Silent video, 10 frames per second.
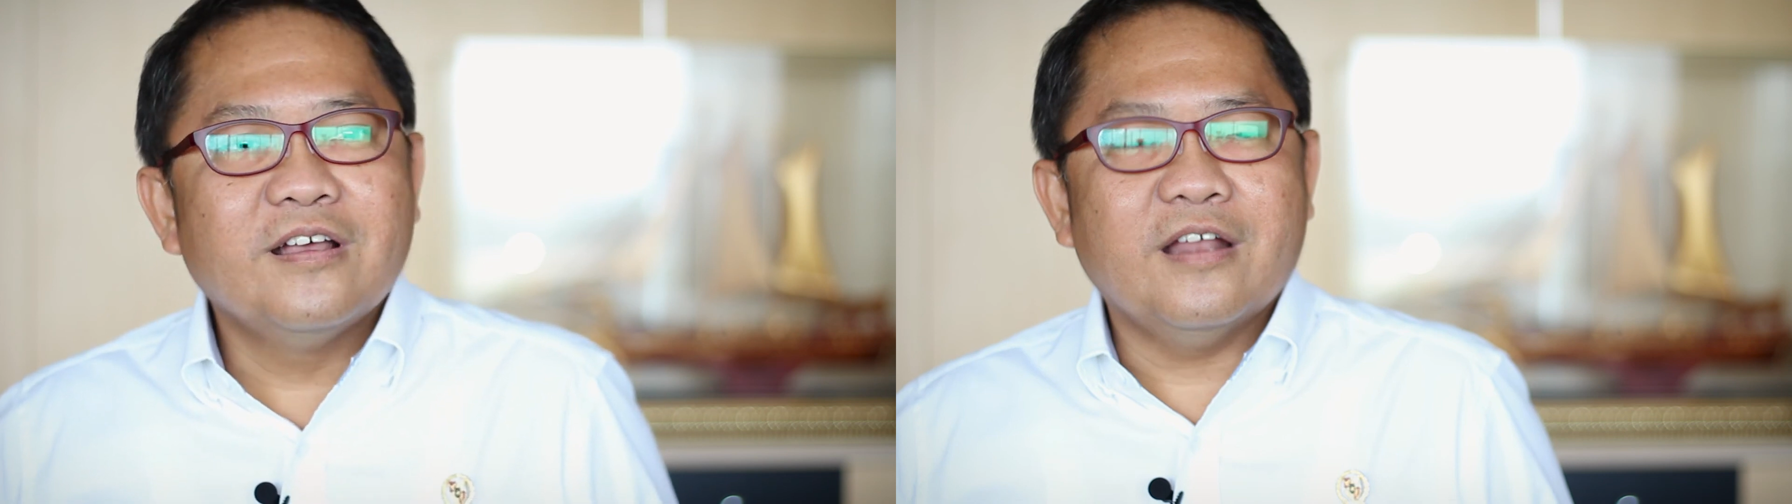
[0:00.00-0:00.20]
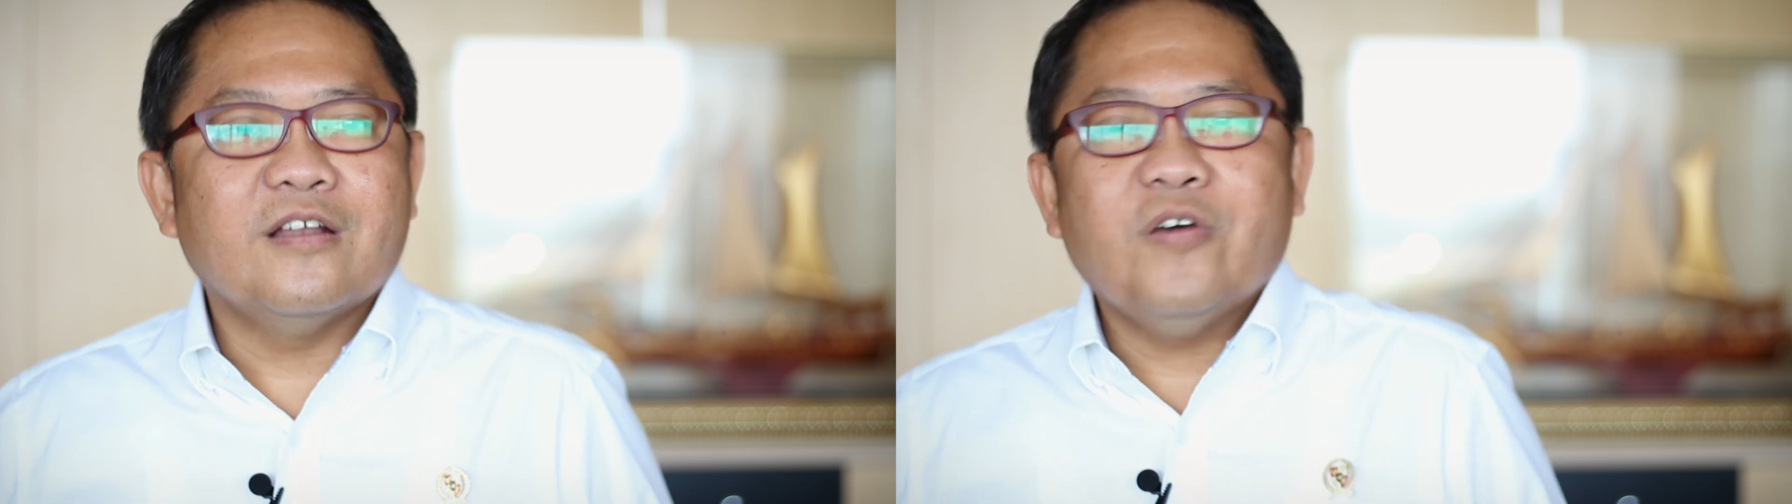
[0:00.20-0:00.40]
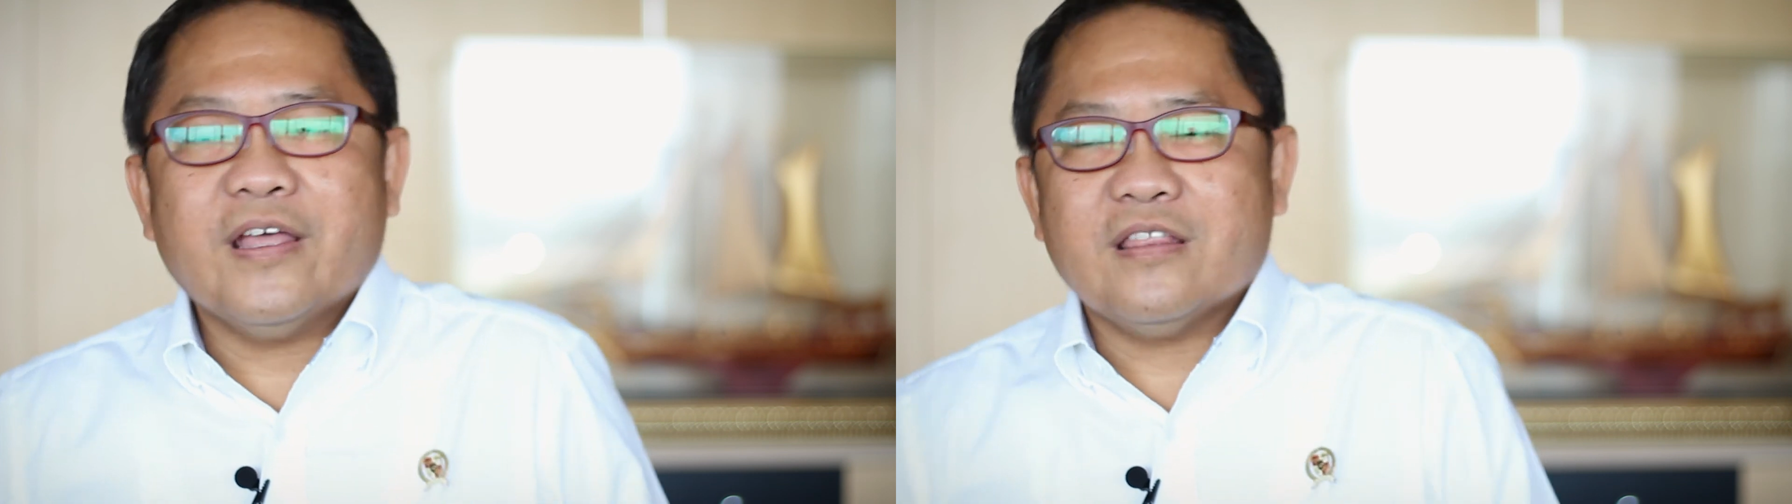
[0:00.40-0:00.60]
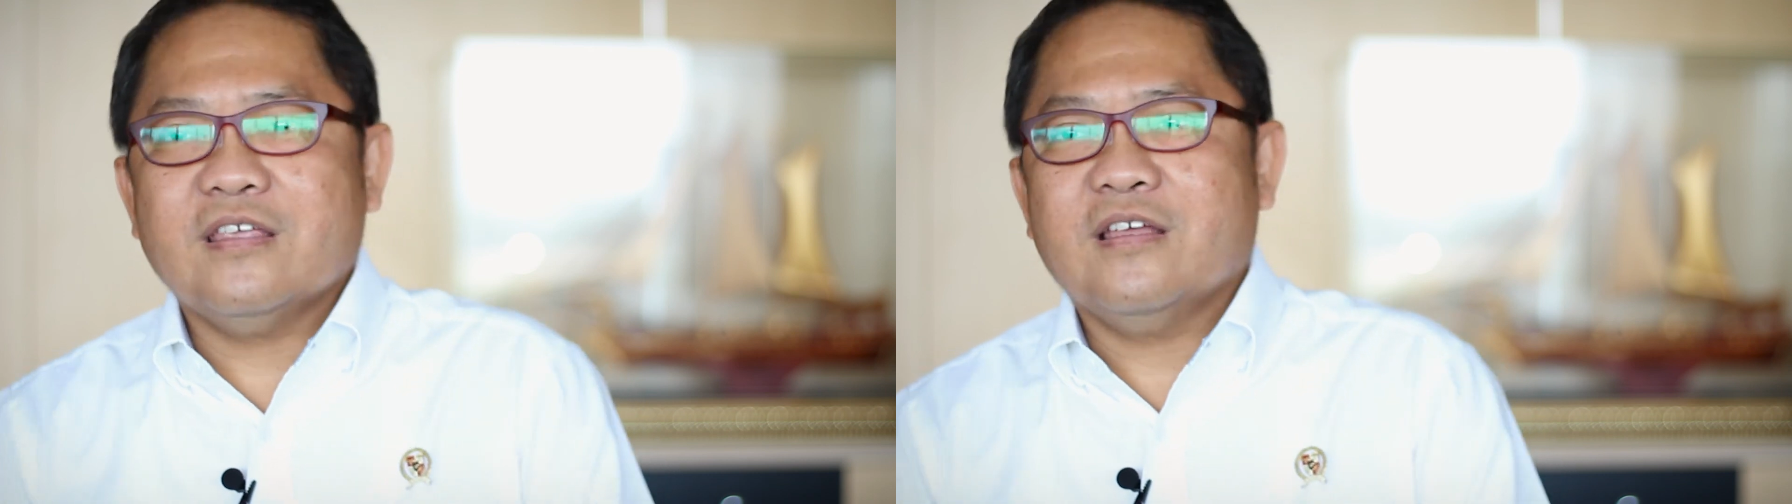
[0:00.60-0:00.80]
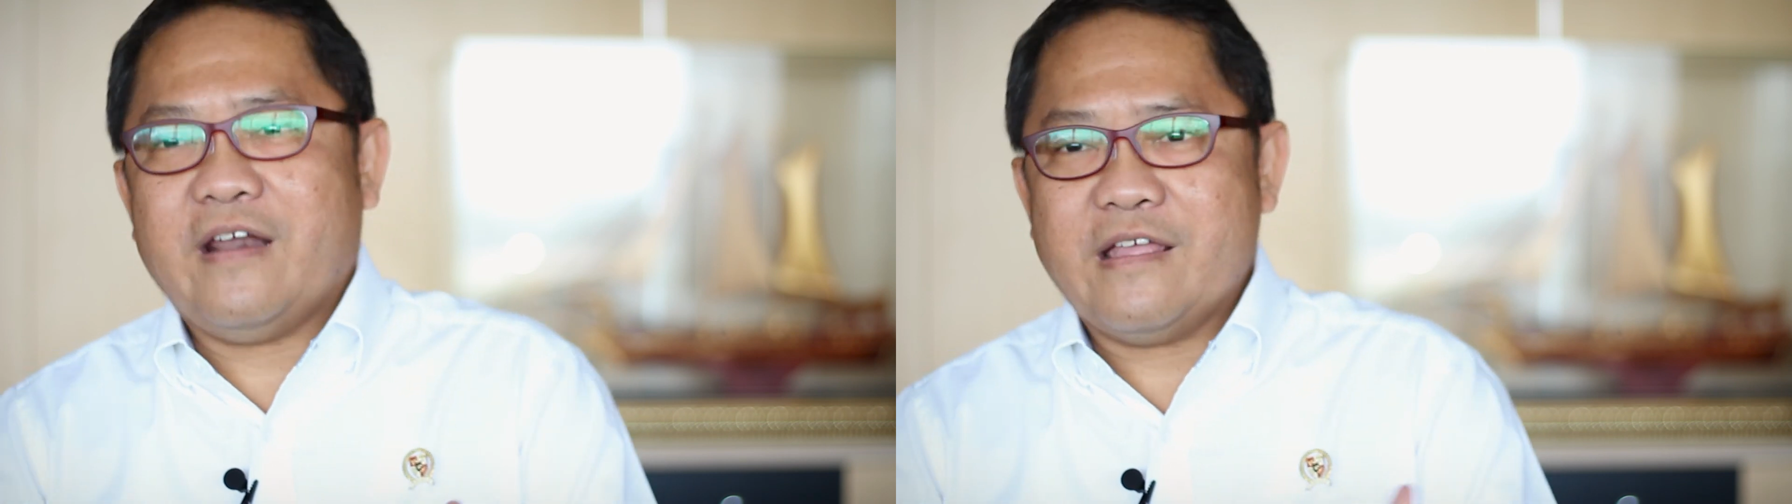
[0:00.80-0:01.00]
And look at
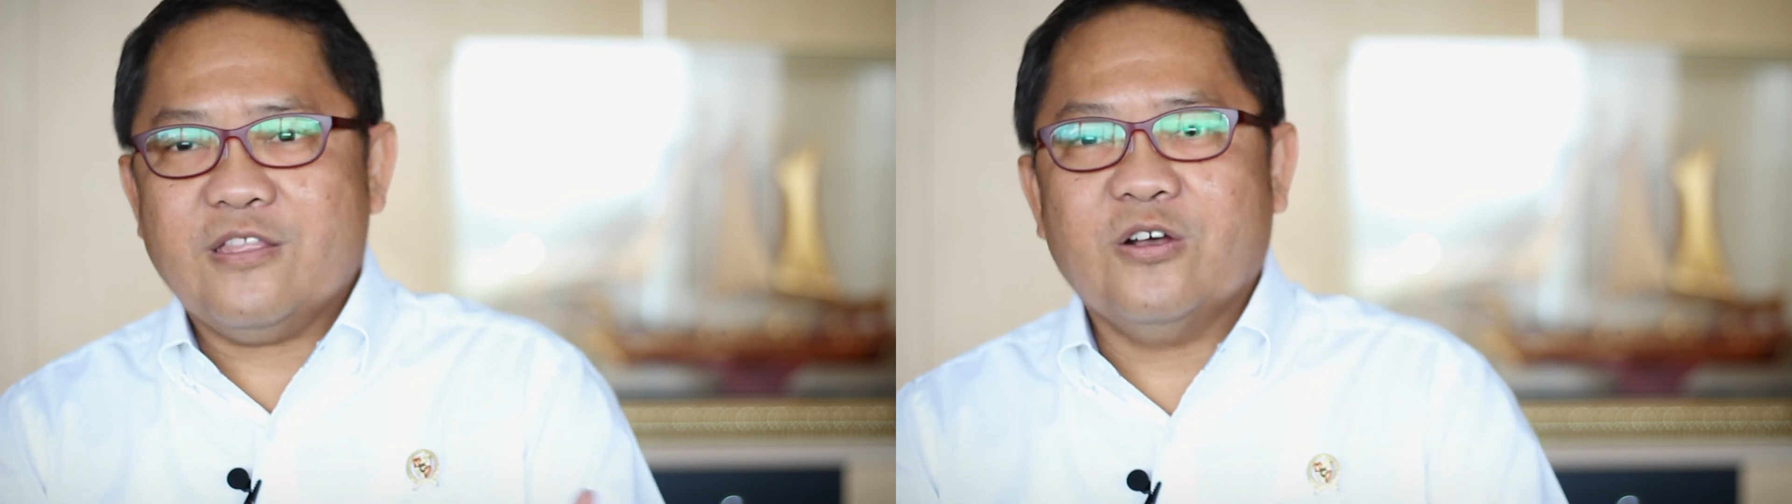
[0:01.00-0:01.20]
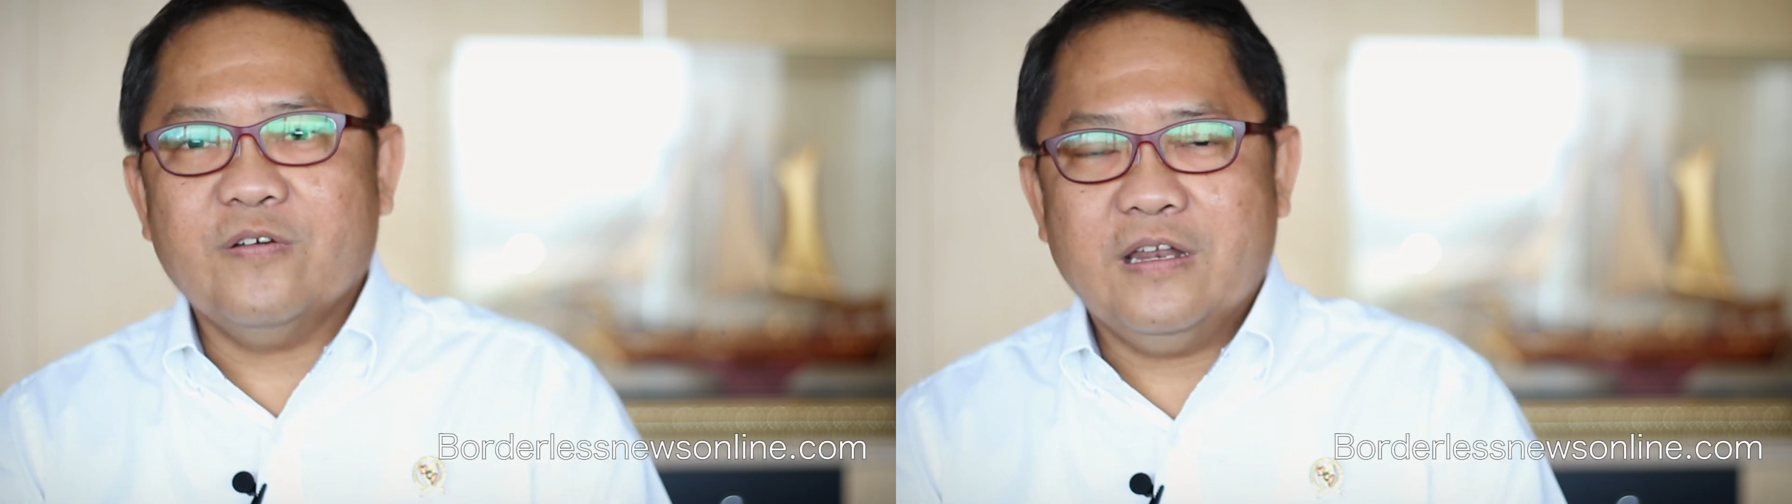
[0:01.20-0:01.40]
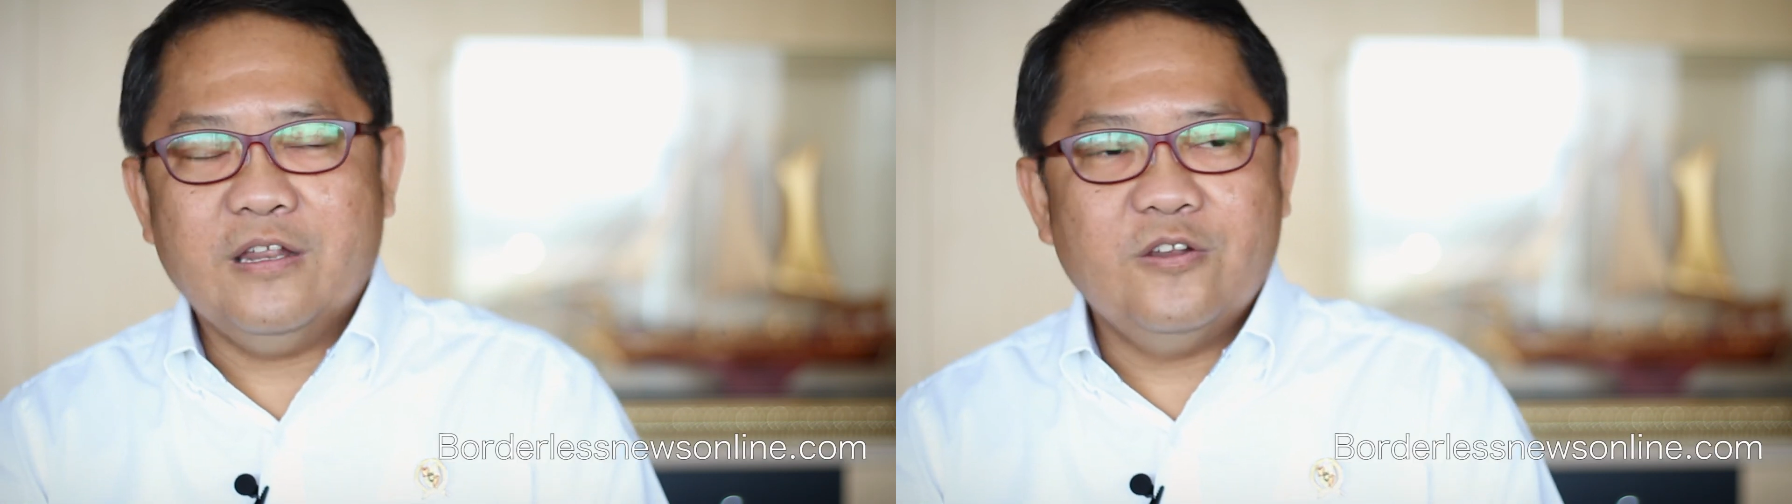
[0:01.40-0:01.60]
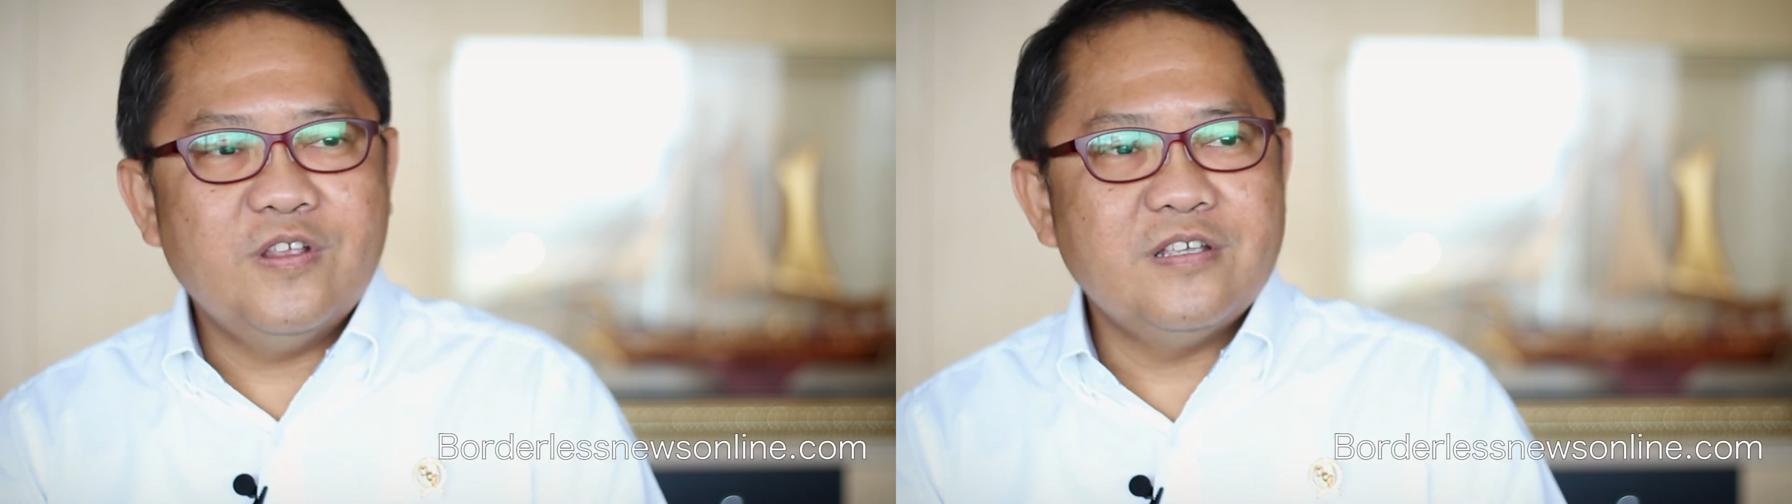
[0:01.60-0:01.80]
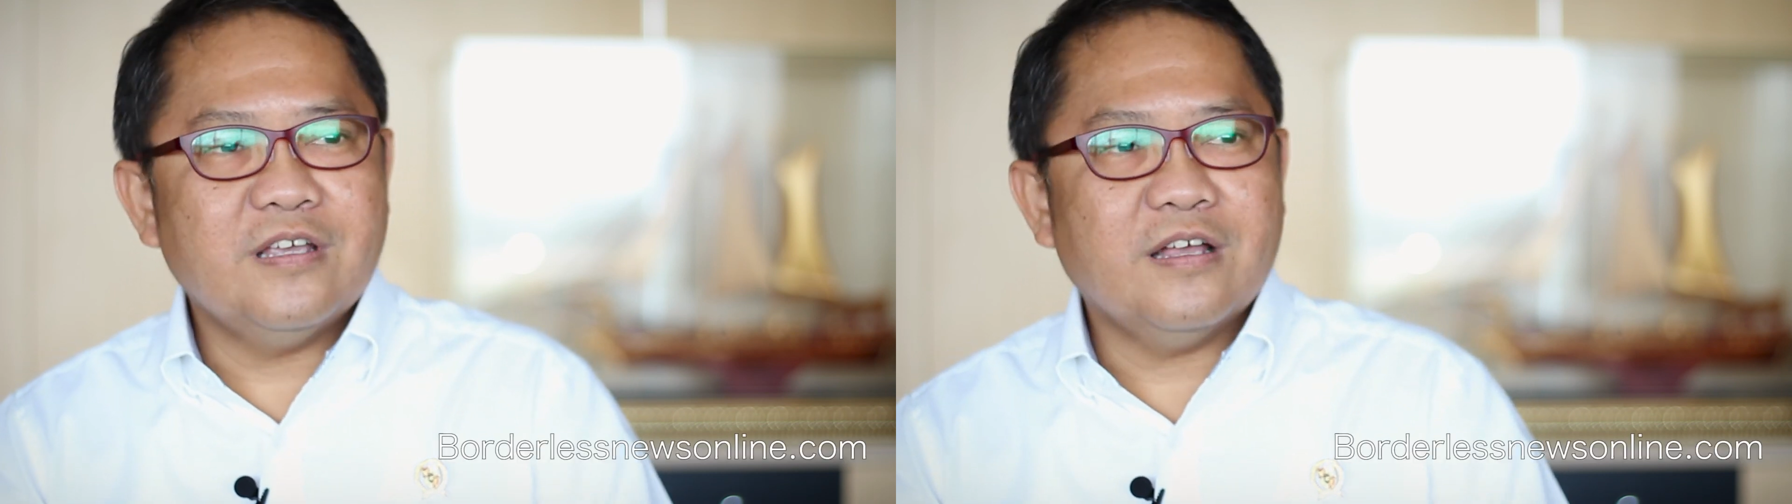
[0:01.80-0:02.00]
right now in
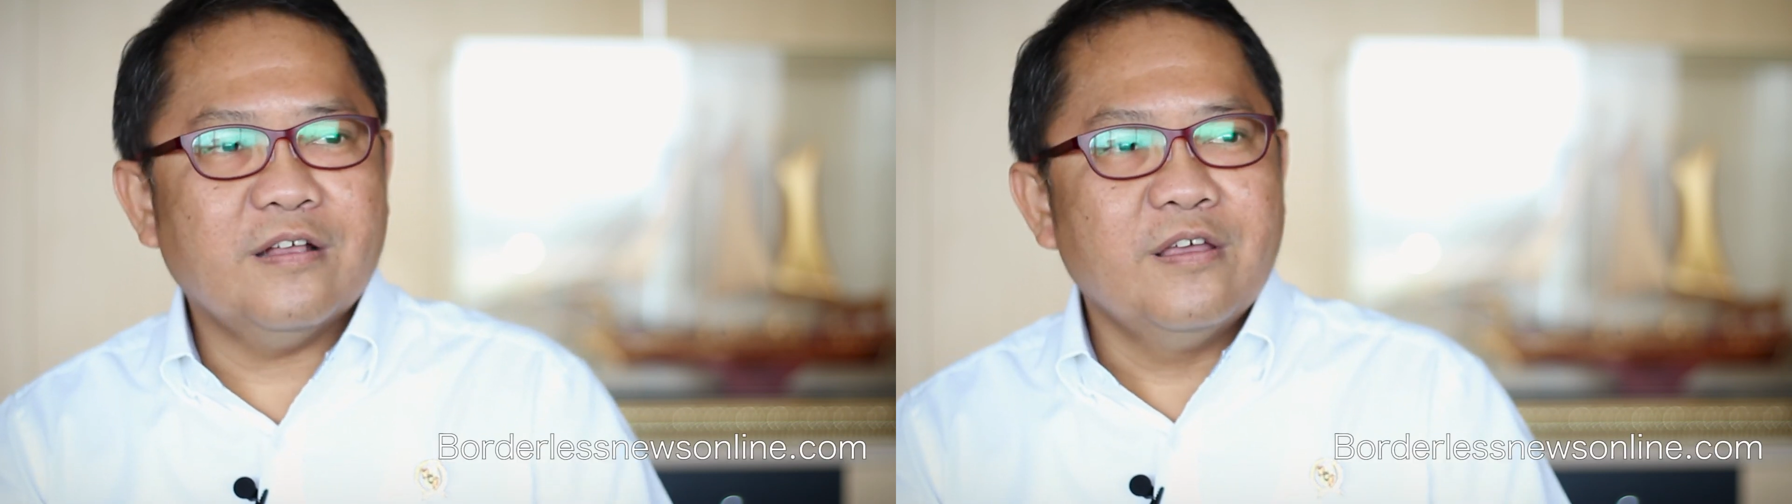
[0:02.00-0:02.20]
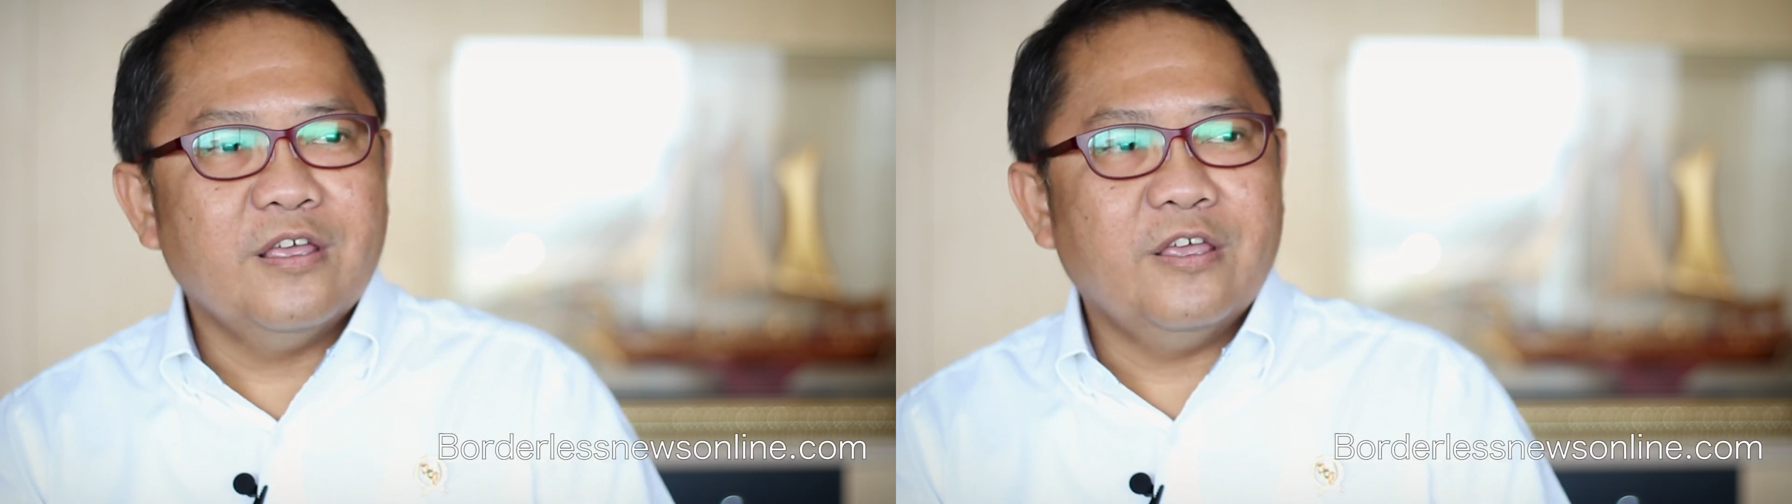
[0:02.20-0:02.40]
Indonesia,